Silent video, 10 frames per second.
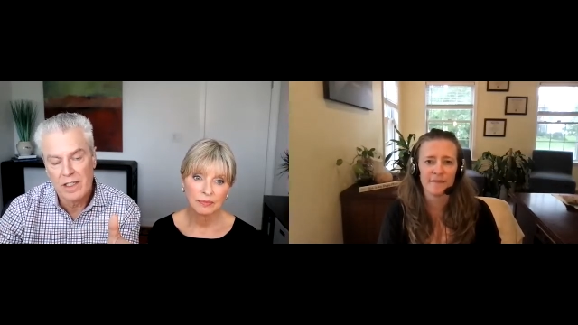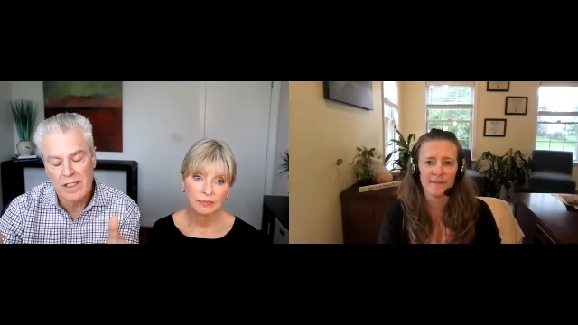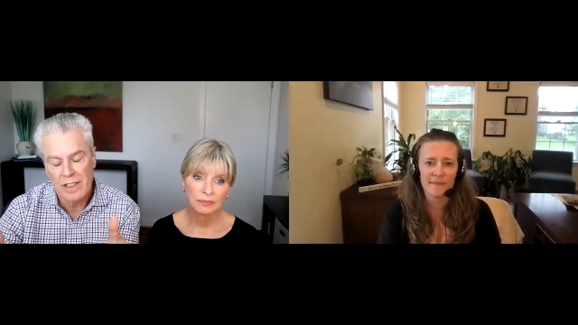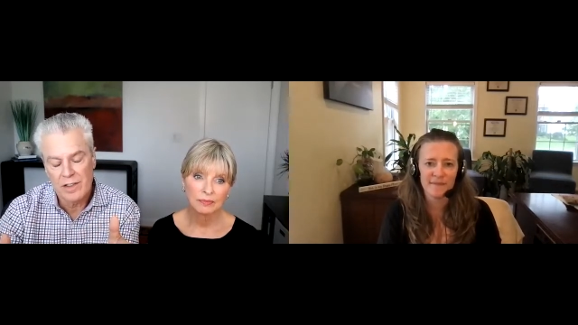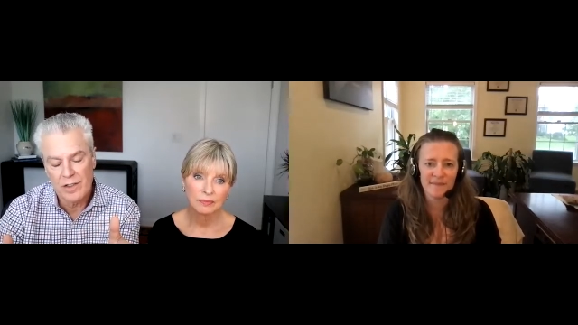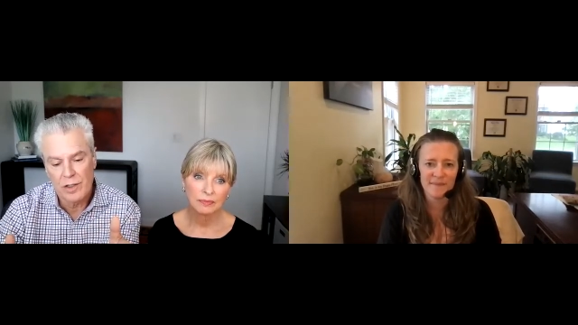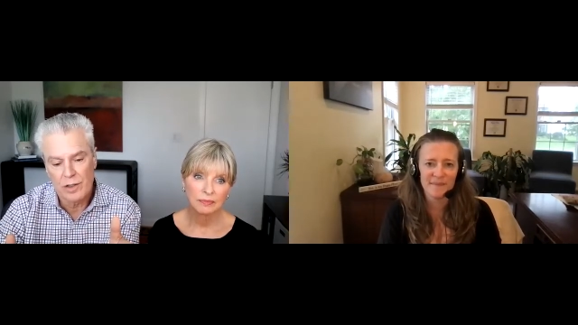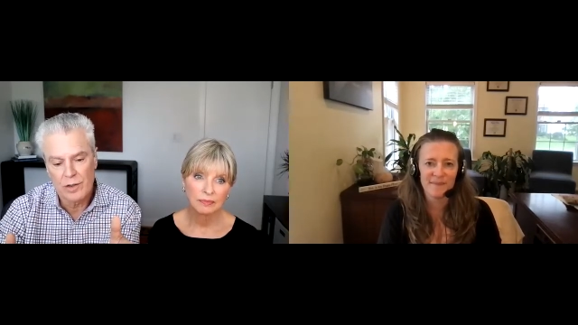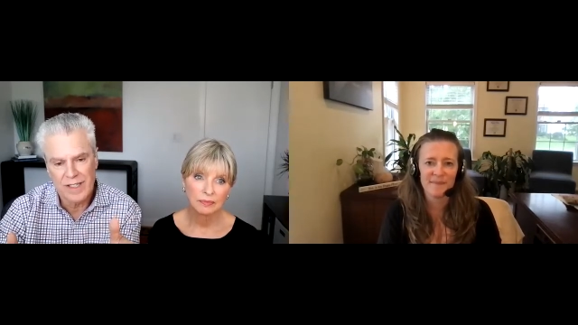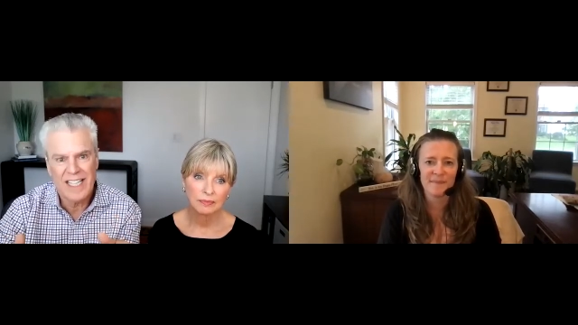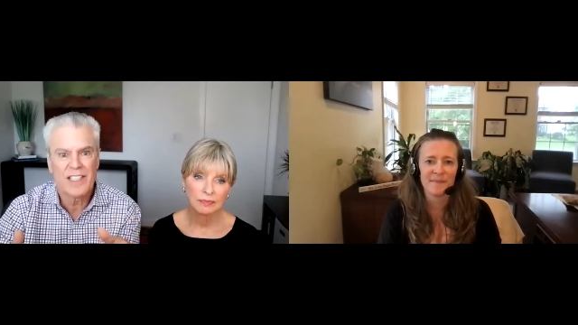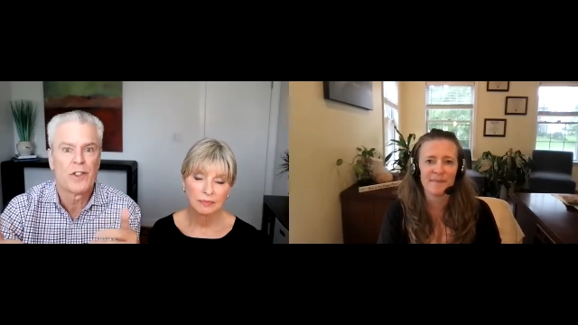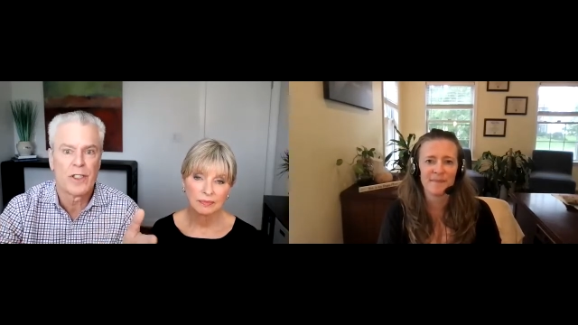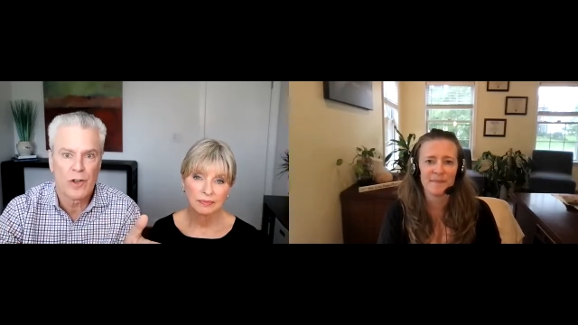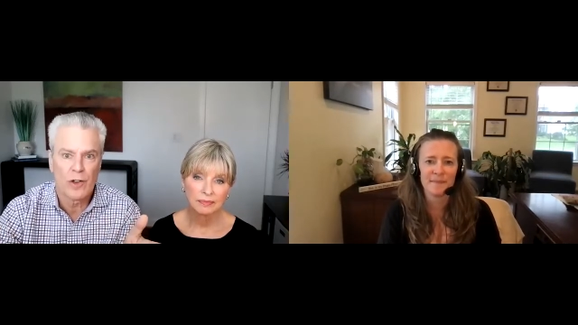Speaker 1: And so that's
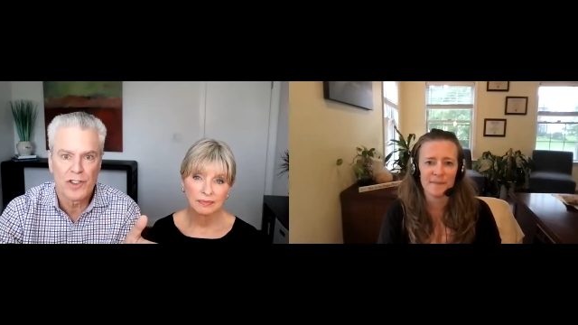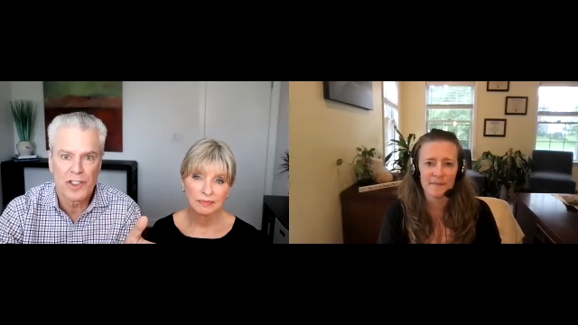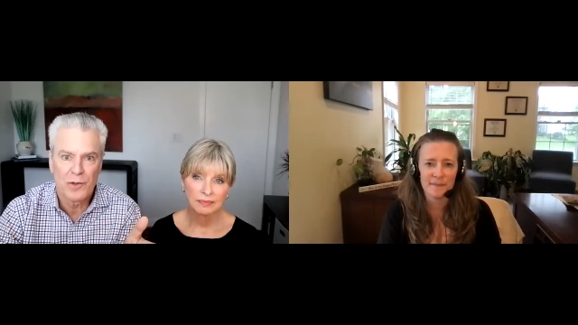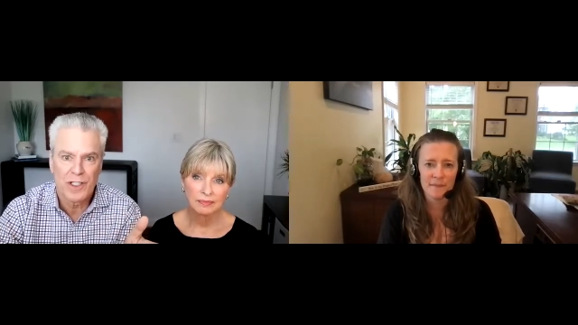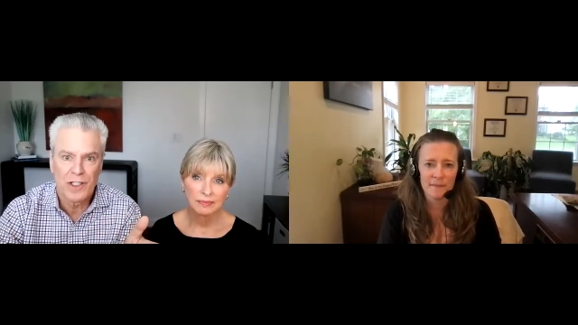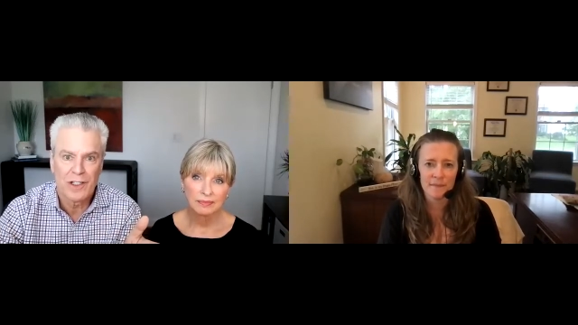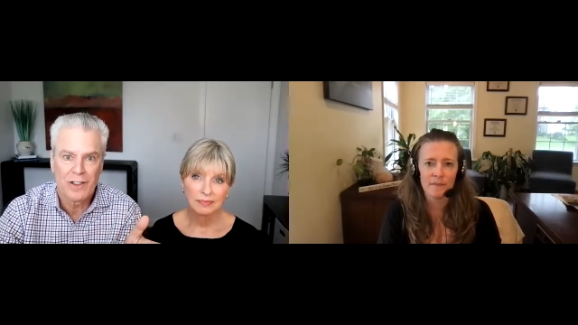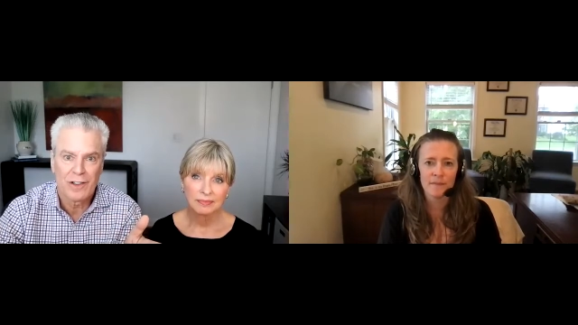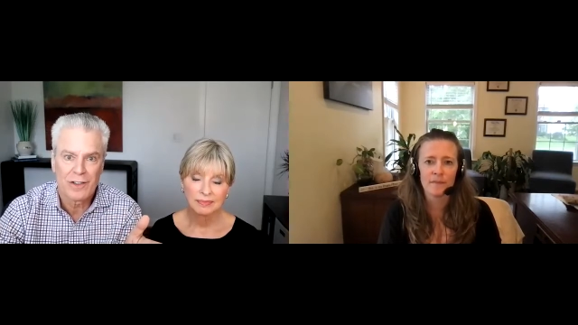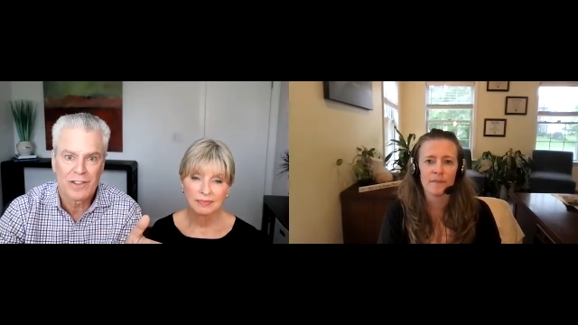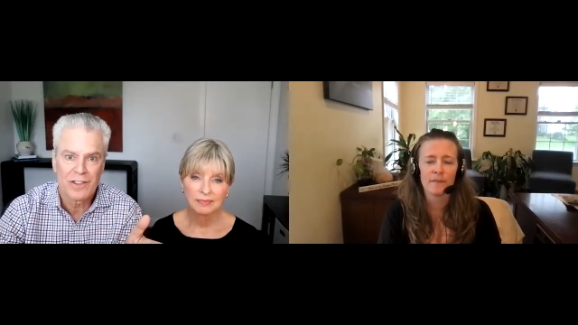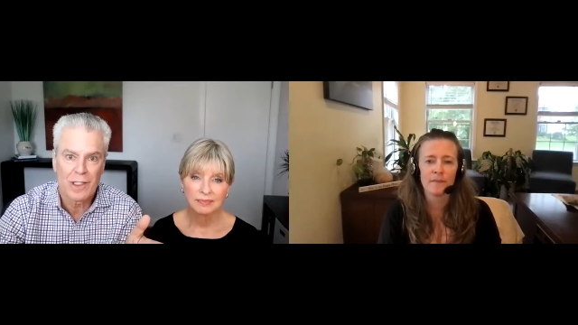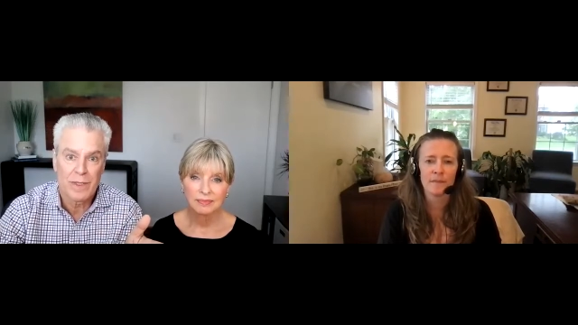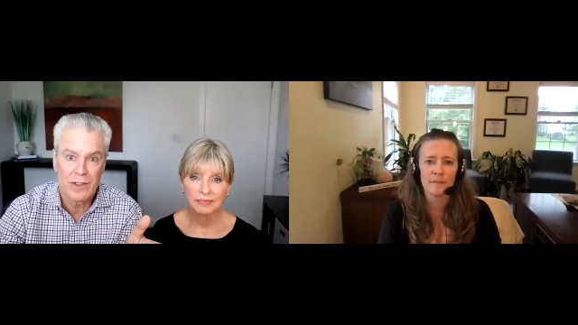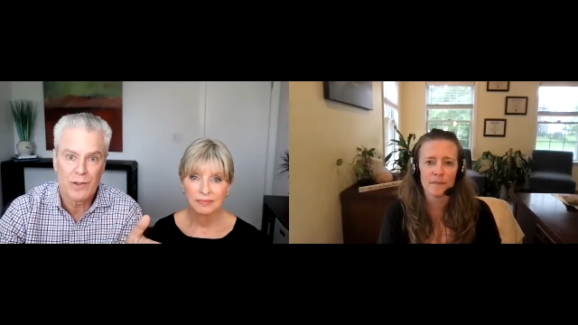very encouraging when you hear
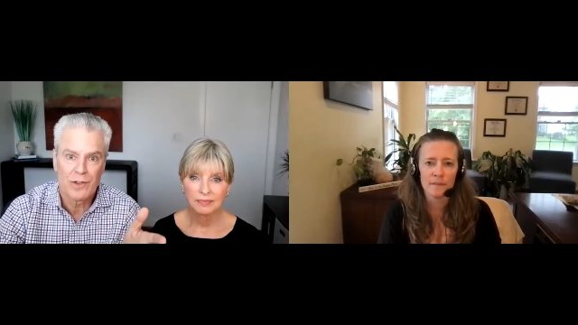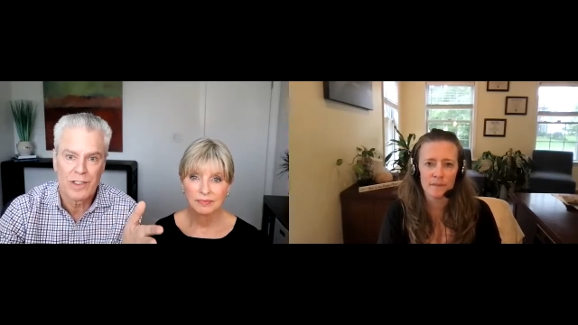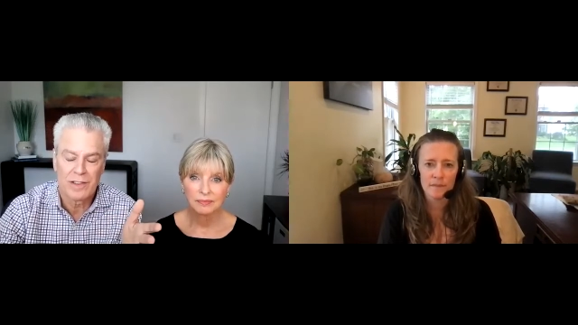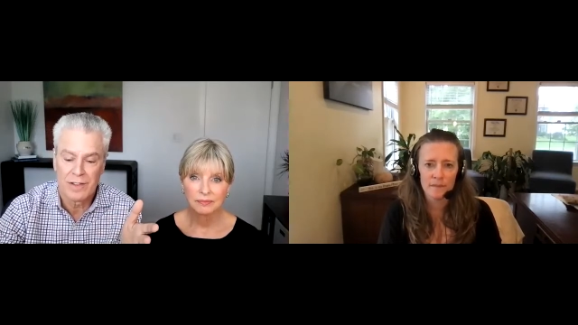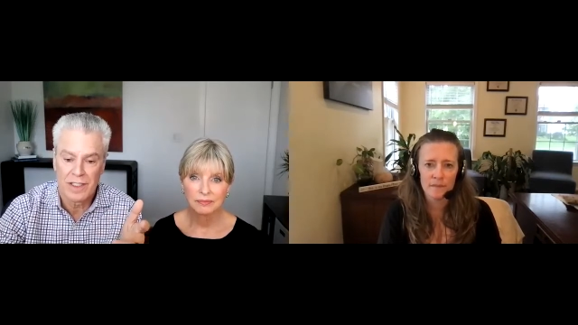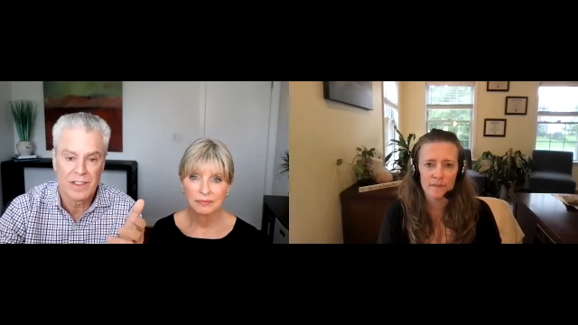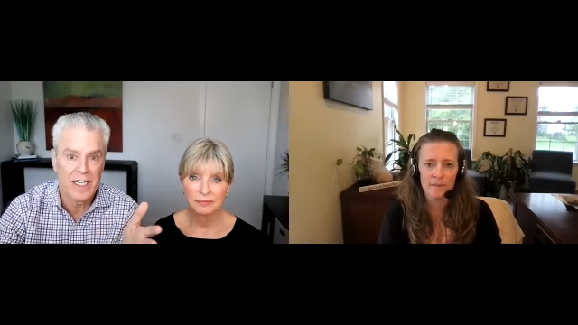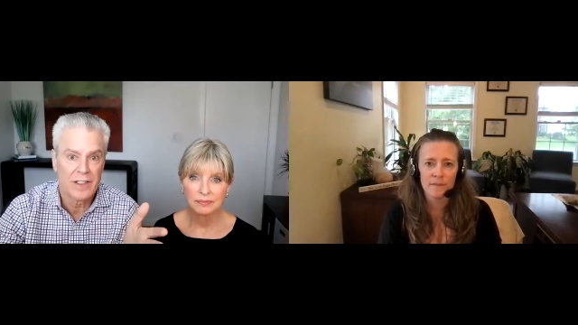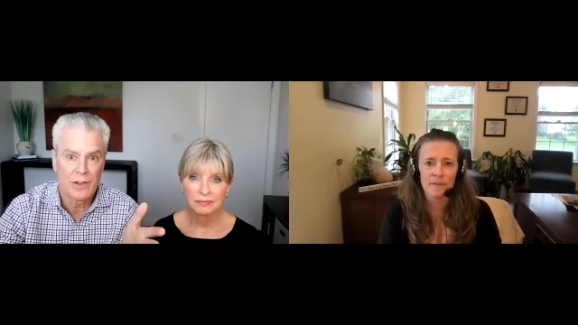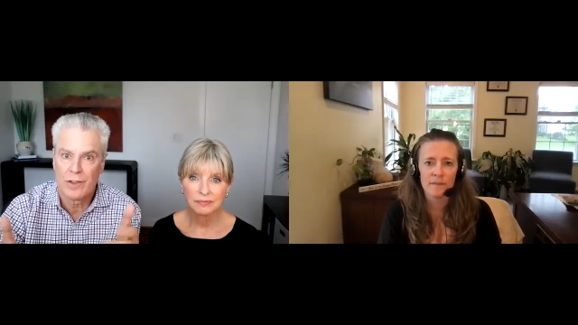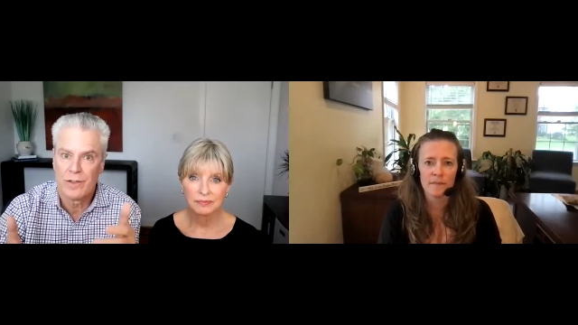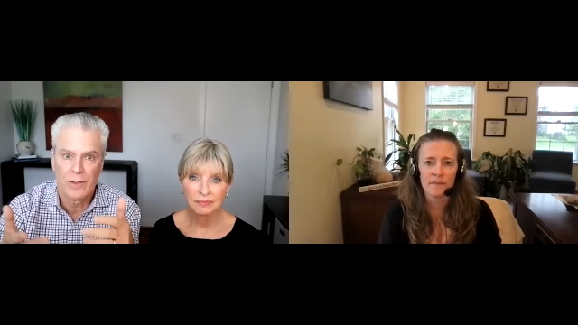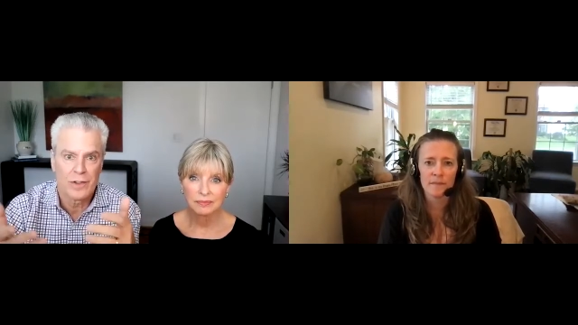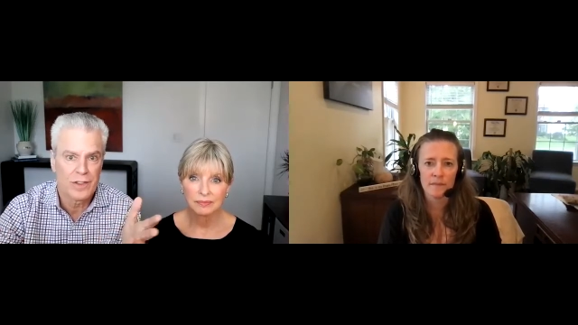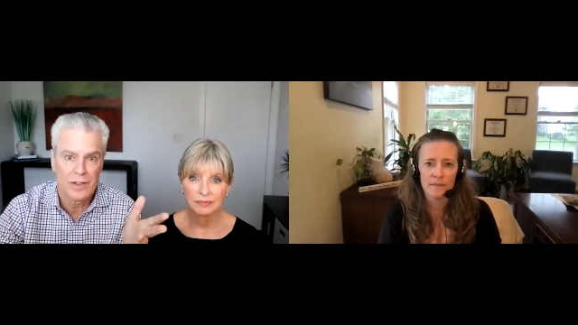somebody who's a, a tenured, very,